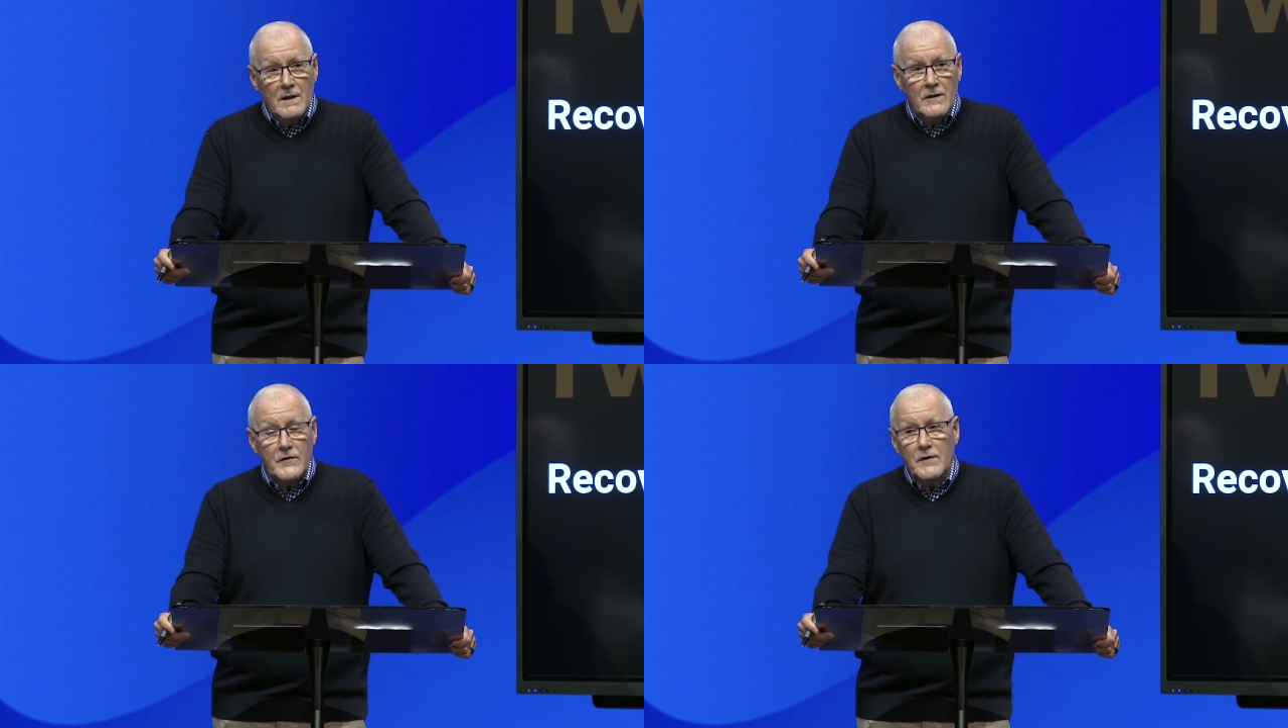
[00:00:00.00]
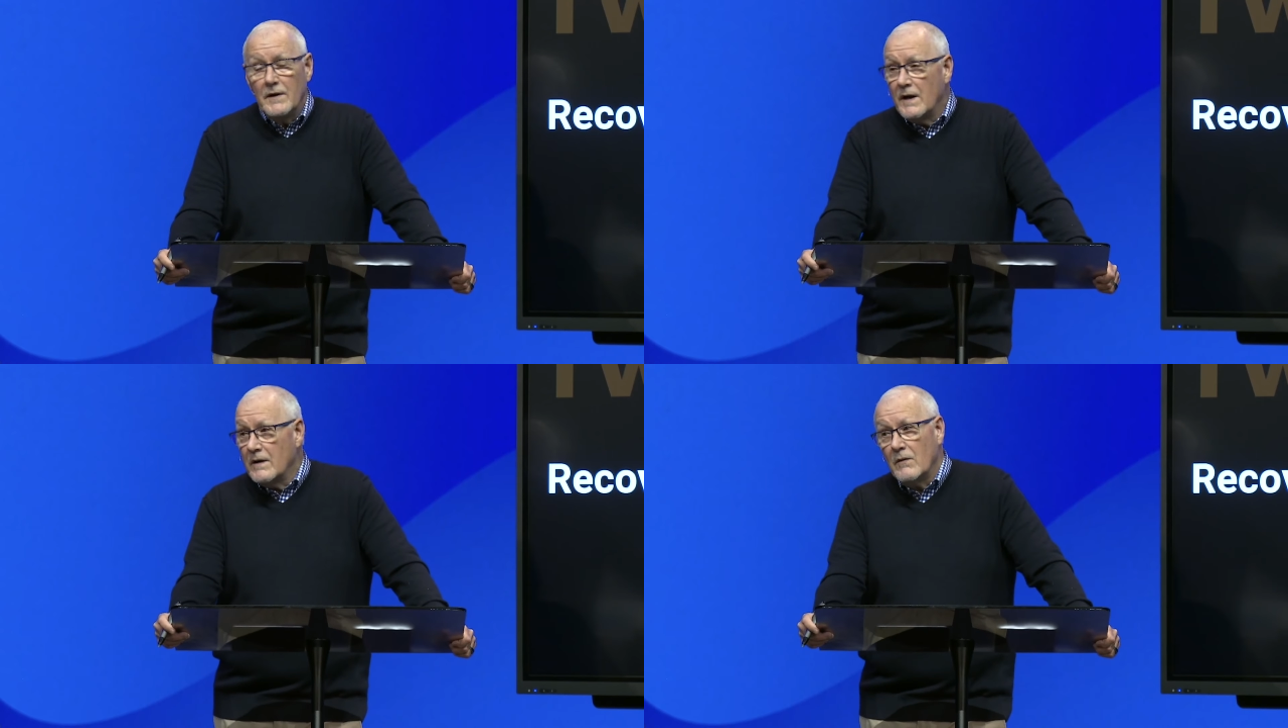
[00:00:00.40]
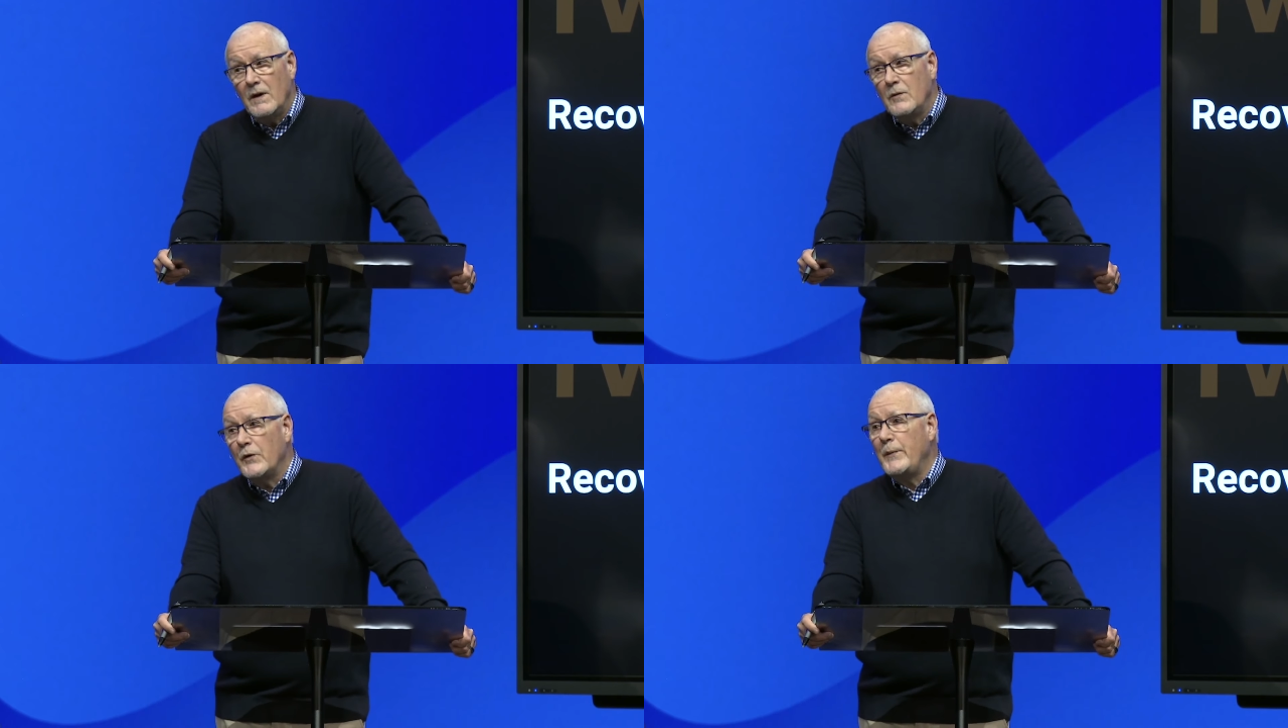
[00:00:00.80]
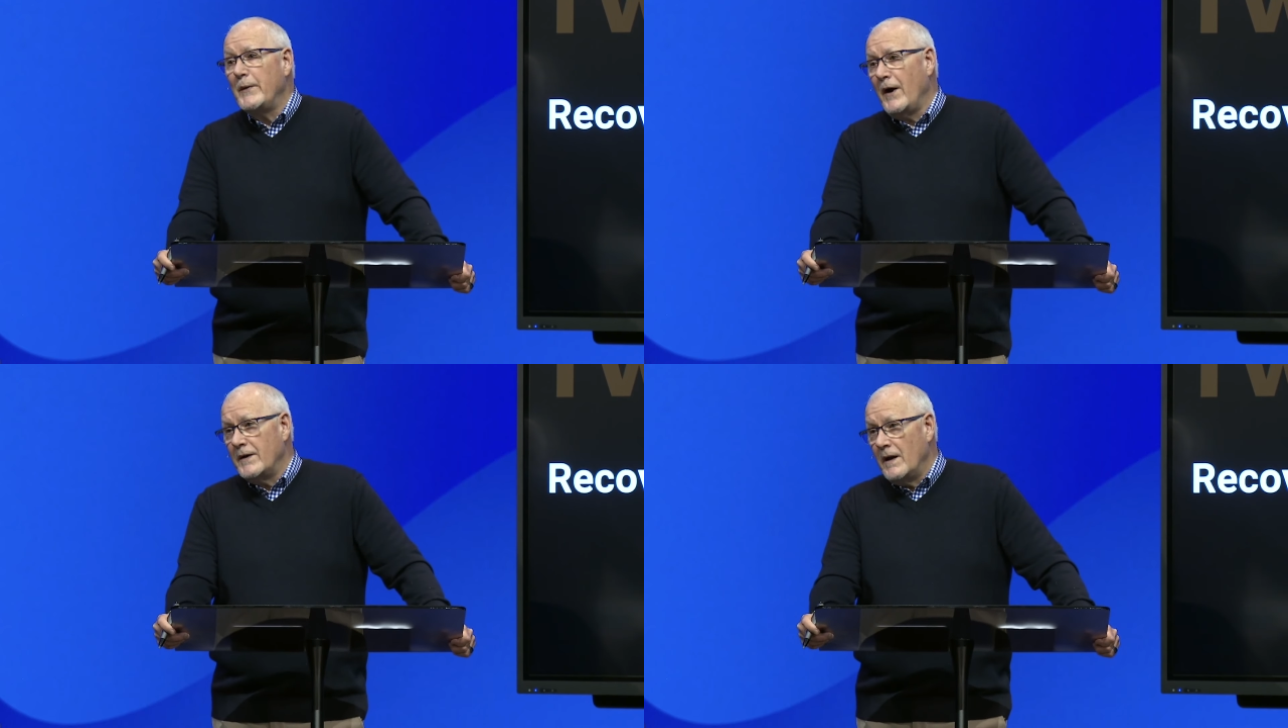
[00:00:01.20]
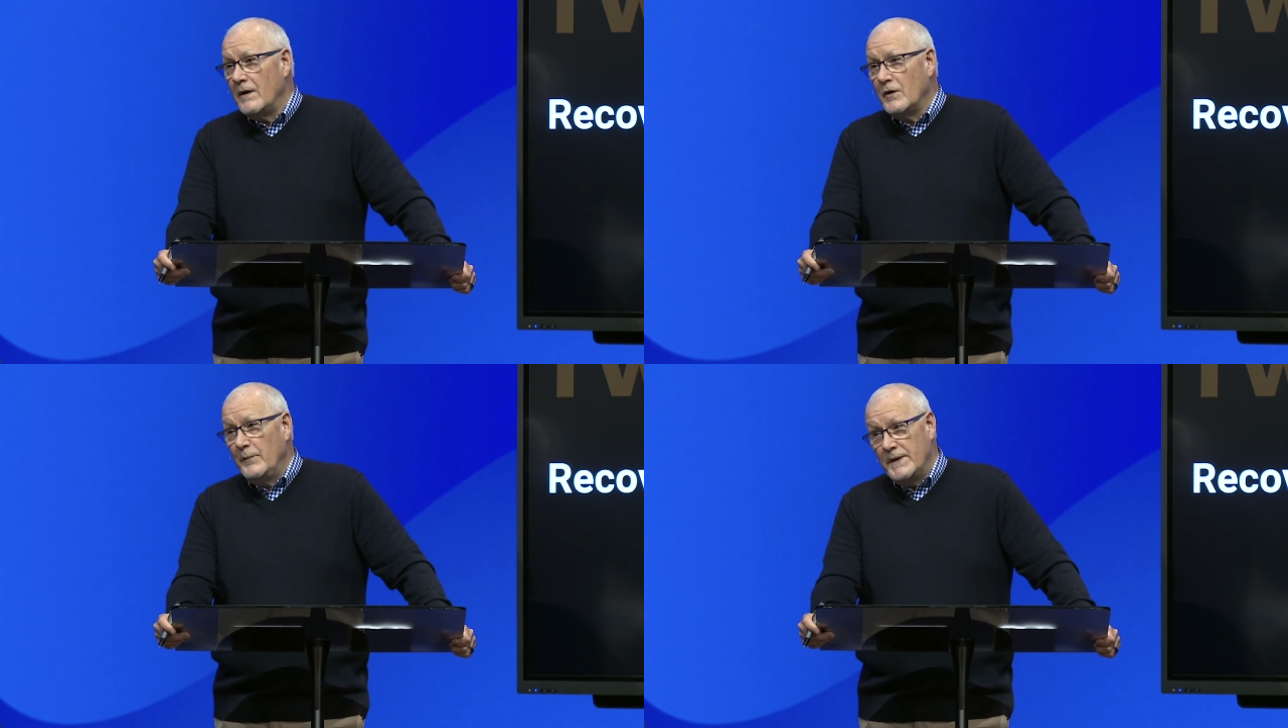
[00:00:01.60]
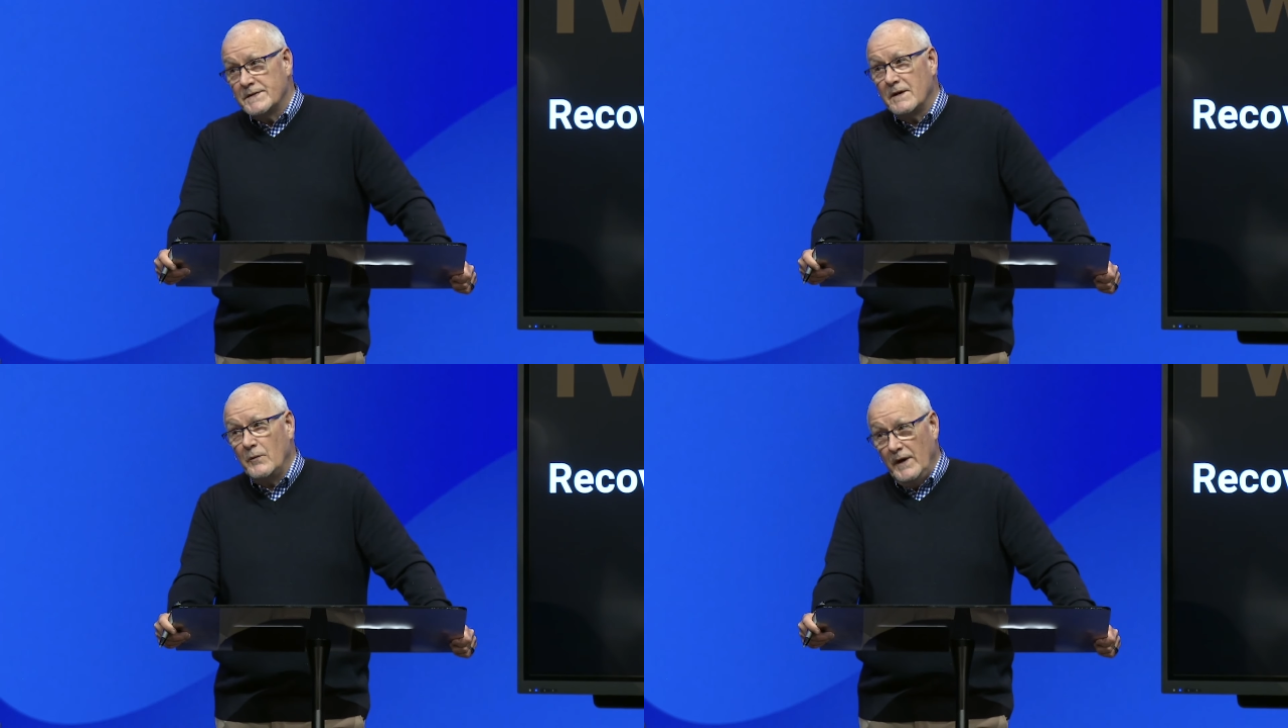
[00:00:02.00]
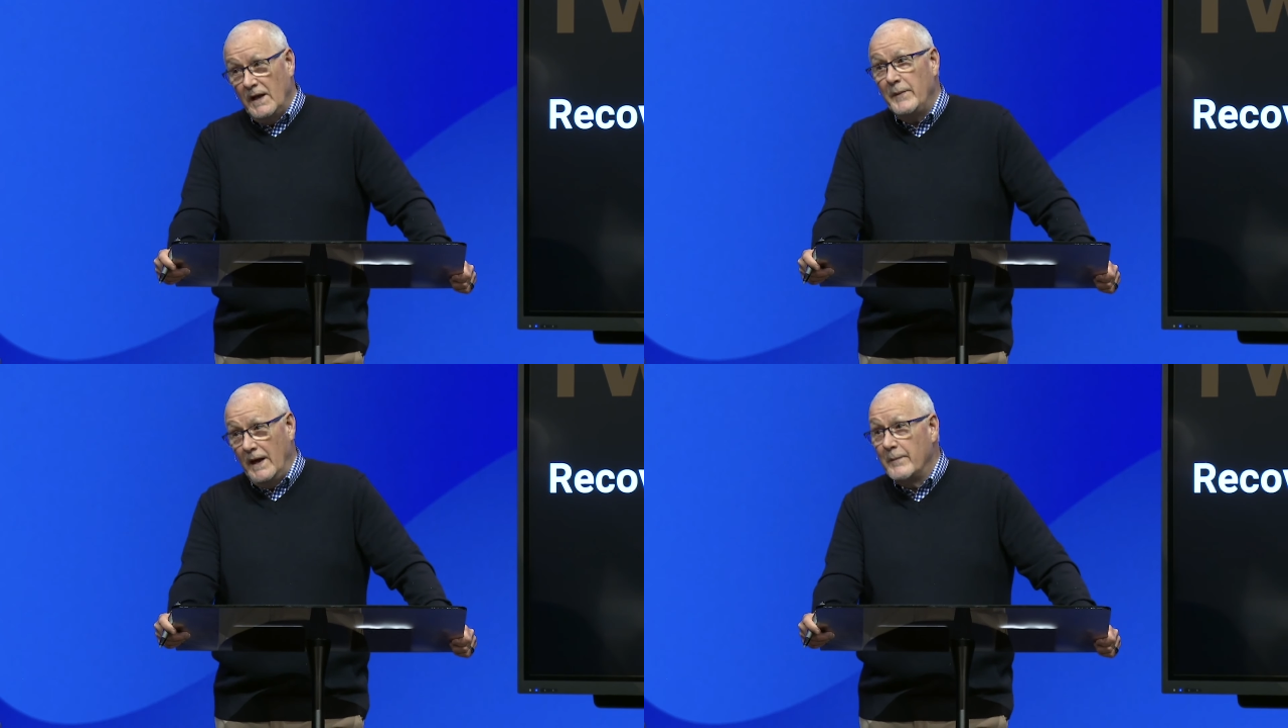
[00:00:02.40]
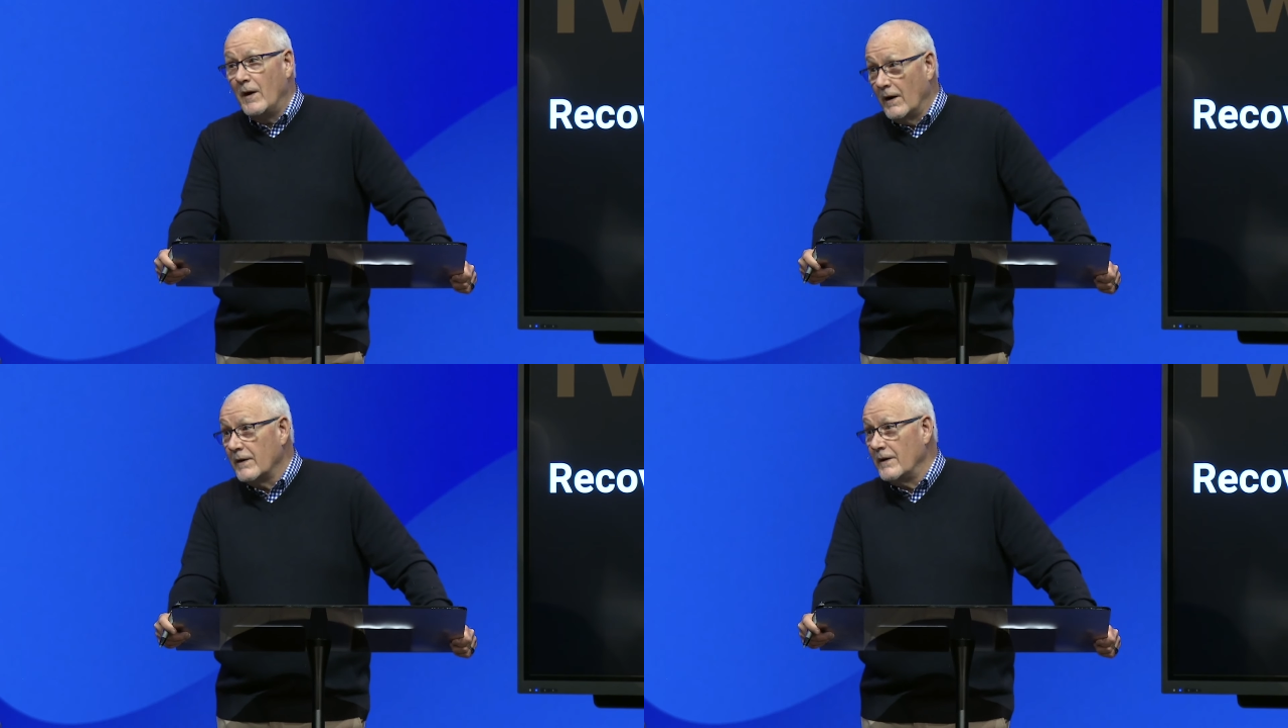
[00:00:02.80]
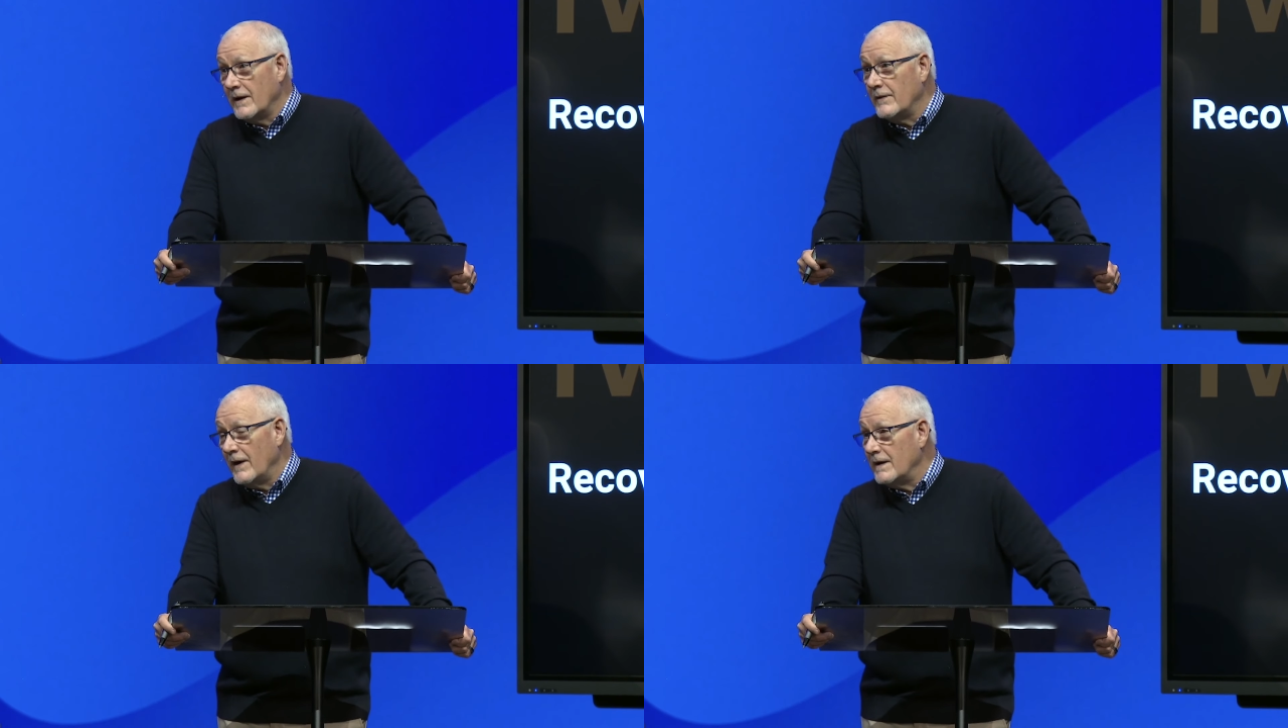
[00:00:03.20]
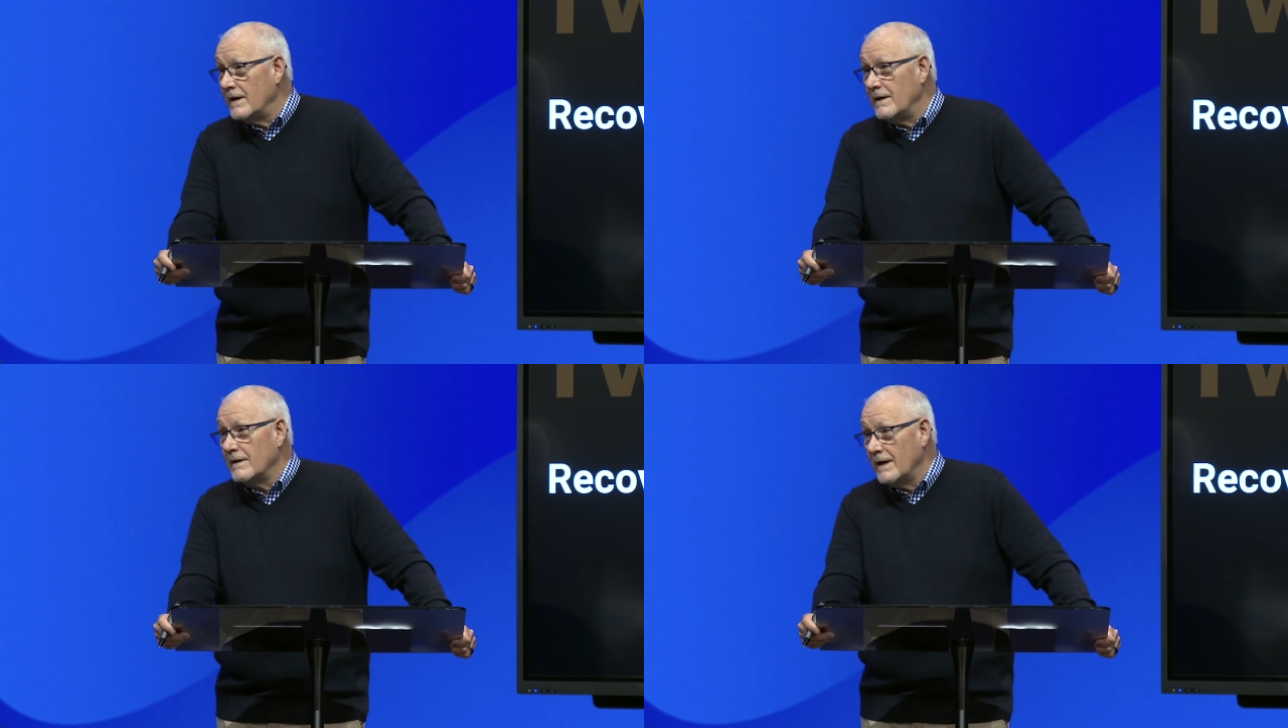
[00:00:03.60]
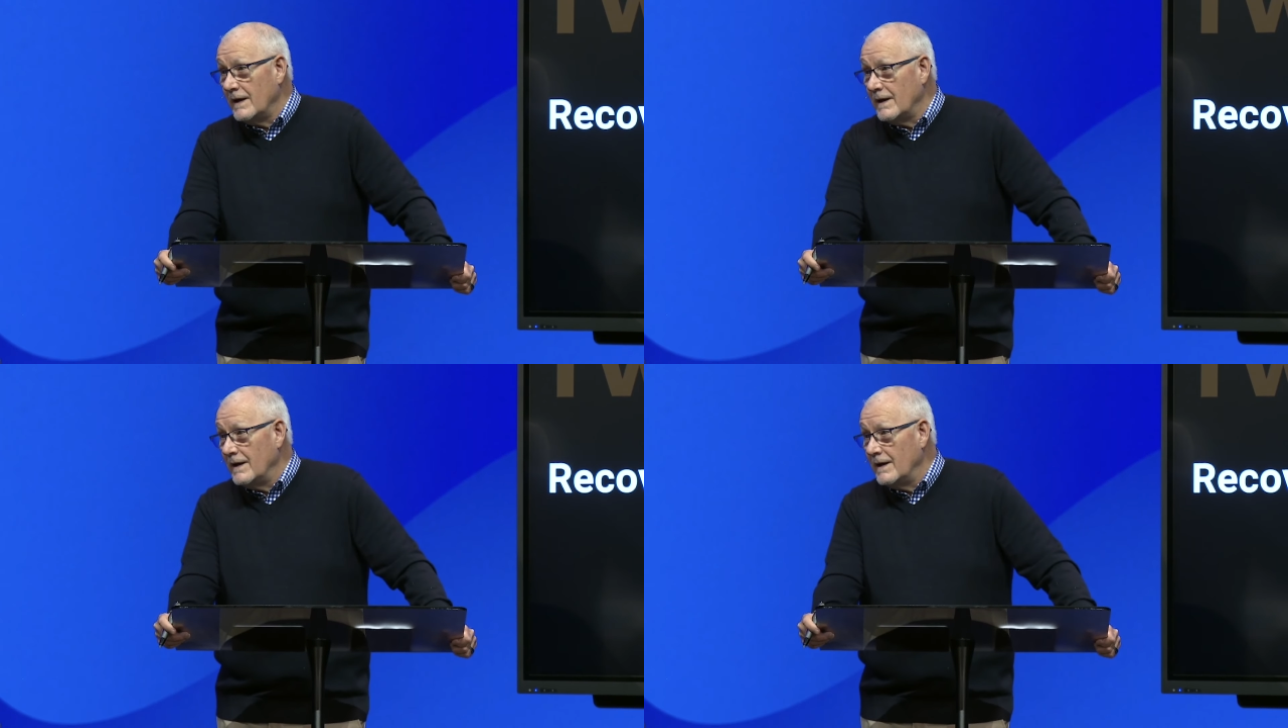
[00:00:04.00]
If you're not agreeing with me right now, you're missing a really big mark, okay, right now, okay?